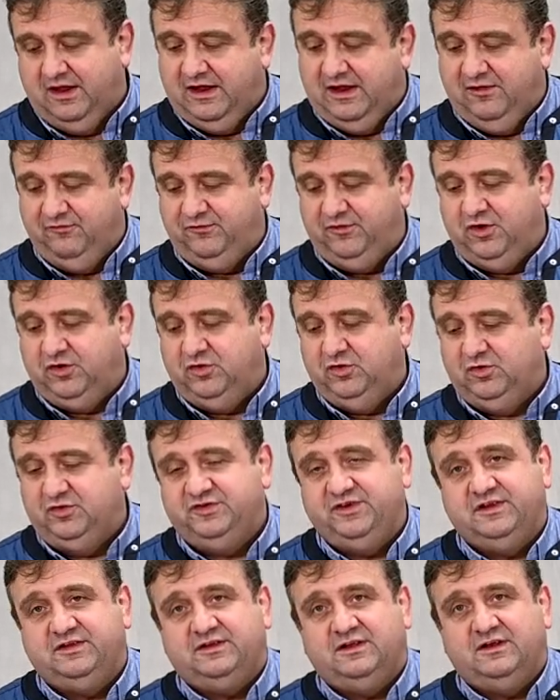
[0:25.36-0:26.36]
If you
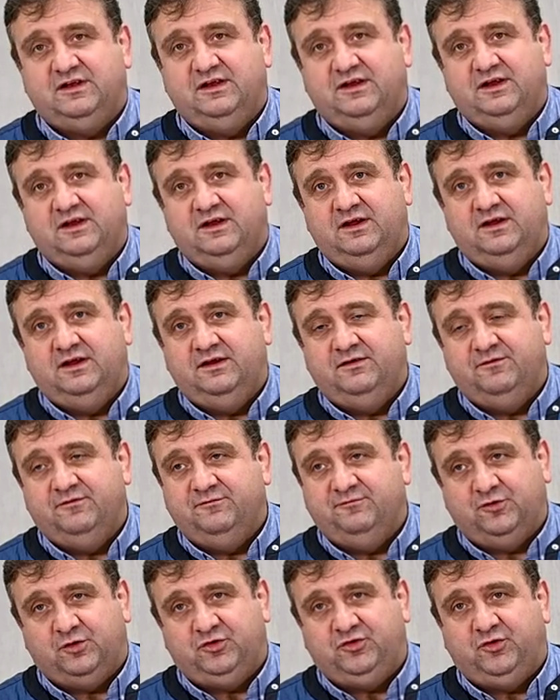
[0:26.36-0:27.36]
use it uh,
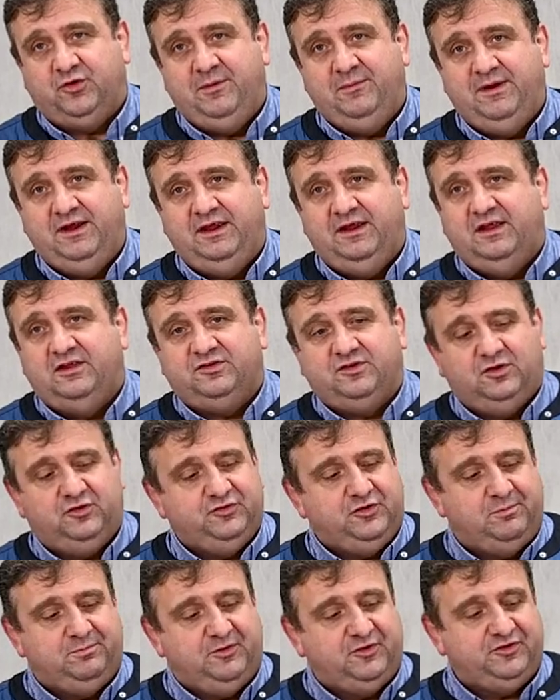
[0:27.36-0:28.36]
for trimming, it's
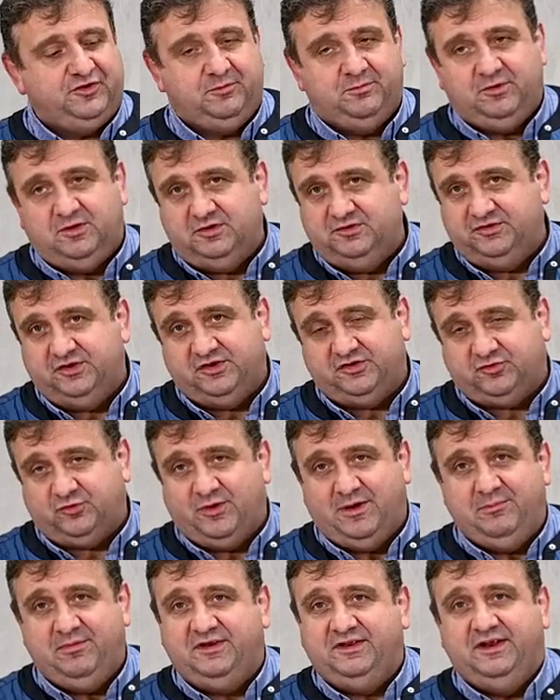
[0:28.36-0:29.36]
also possible just
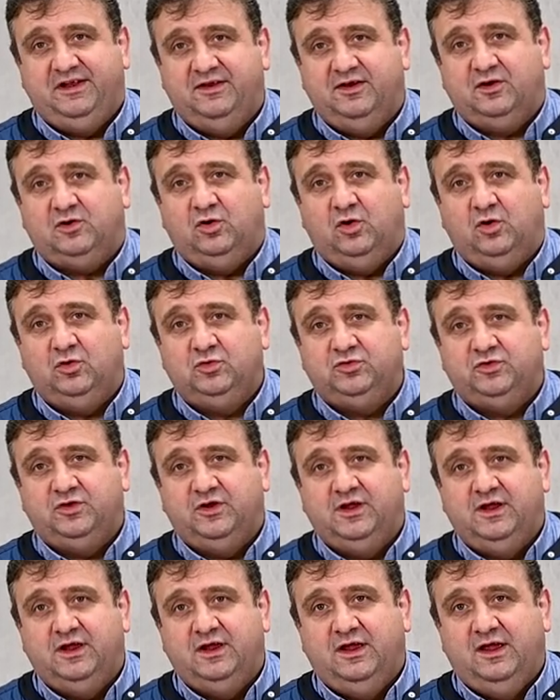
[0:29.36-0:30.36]
wrap it in the
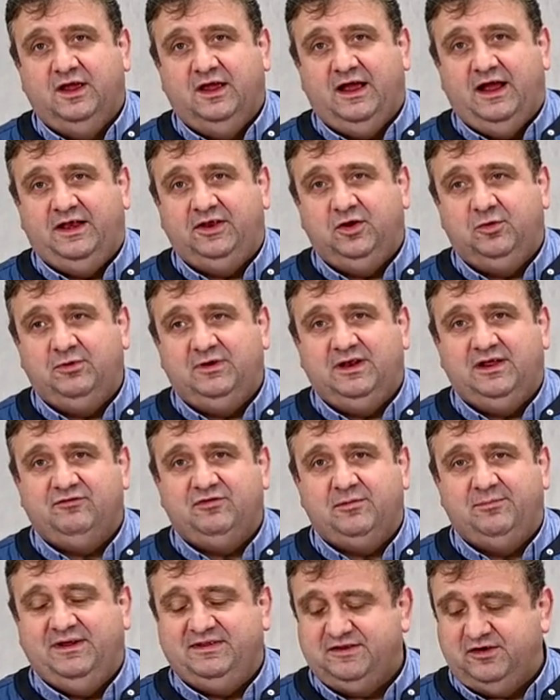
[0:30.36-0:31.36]
coat and you will have
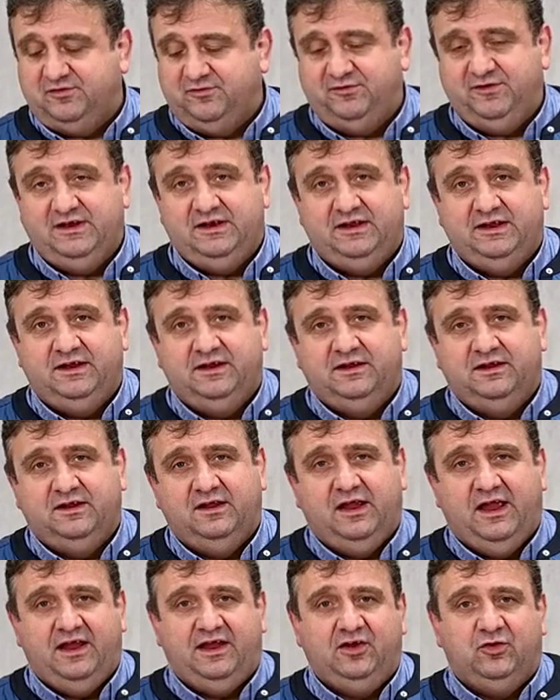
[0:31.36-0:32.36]
a better feeling
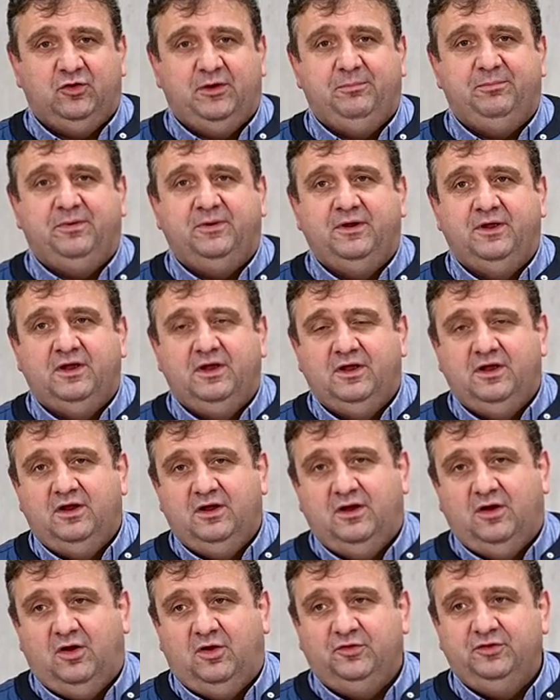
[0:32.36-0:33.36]
and grip
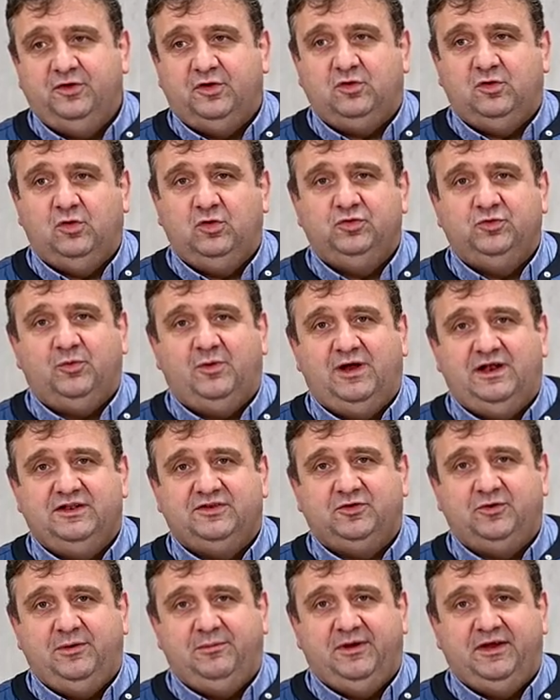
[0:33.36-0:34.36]
on the coat while
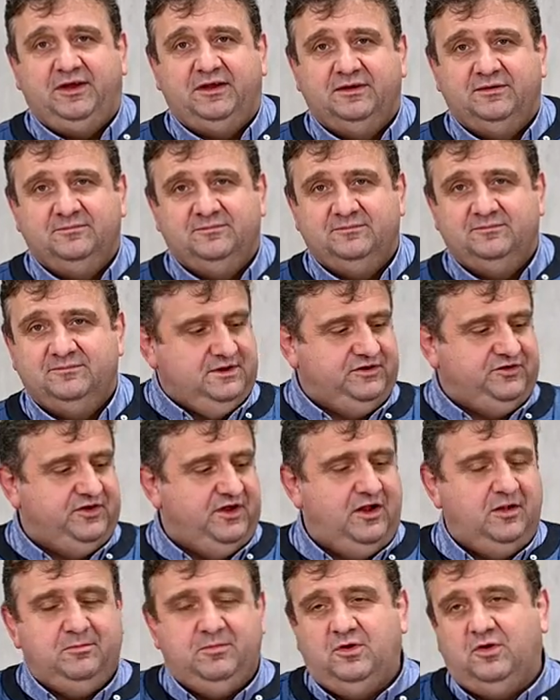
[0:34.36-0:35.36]
trimming. The
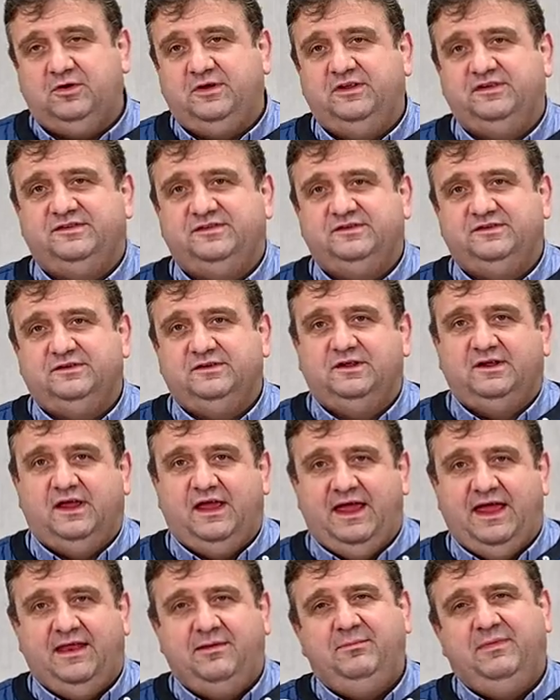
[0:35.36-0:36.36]
chalk block is
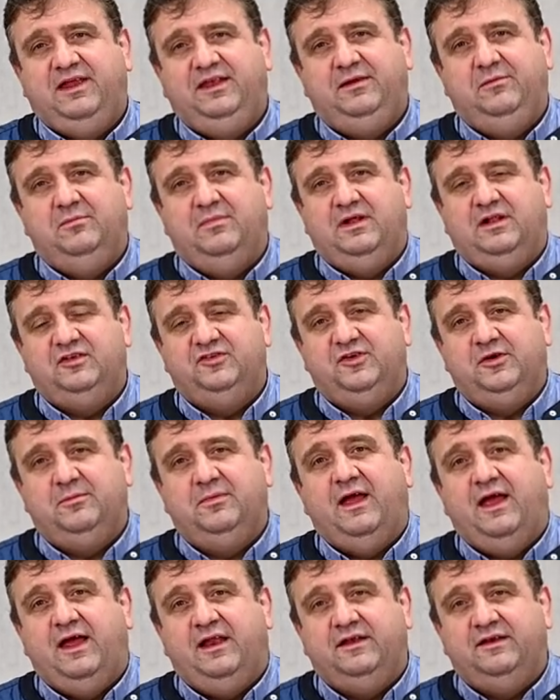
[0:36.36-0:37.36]
handmade in Belgium
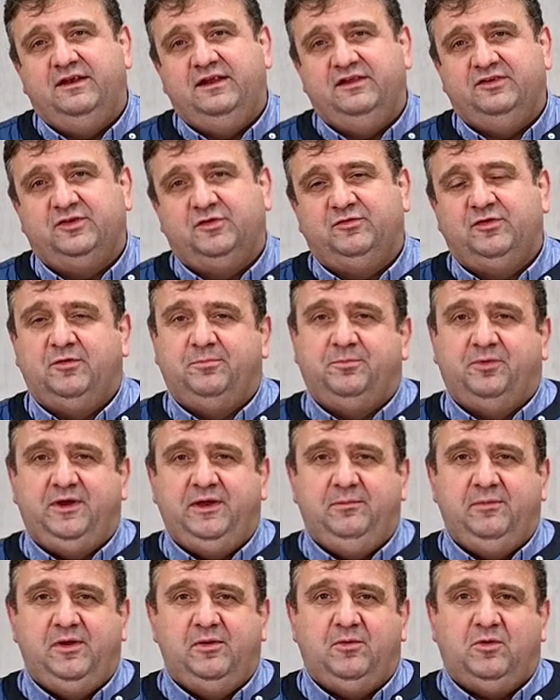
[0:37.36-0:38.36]
and is of a
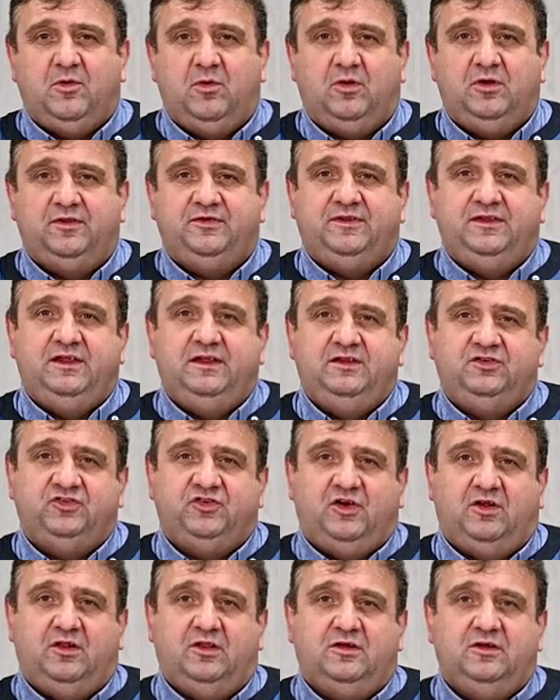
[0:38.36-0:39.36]
premium quality
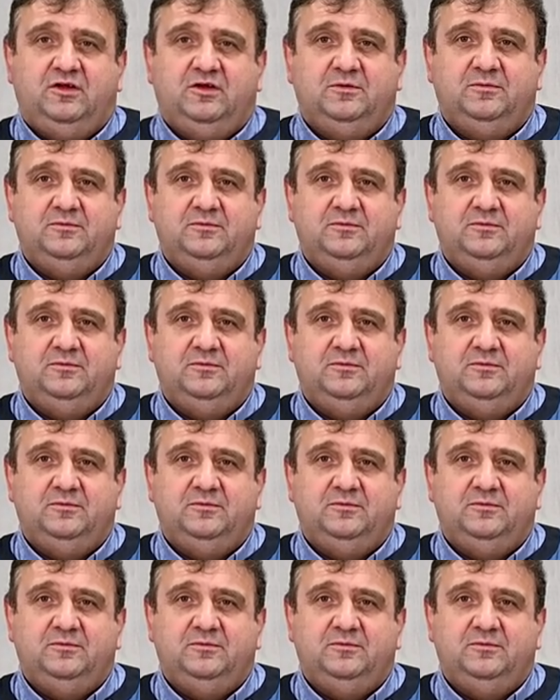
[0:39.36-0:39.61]
chalk.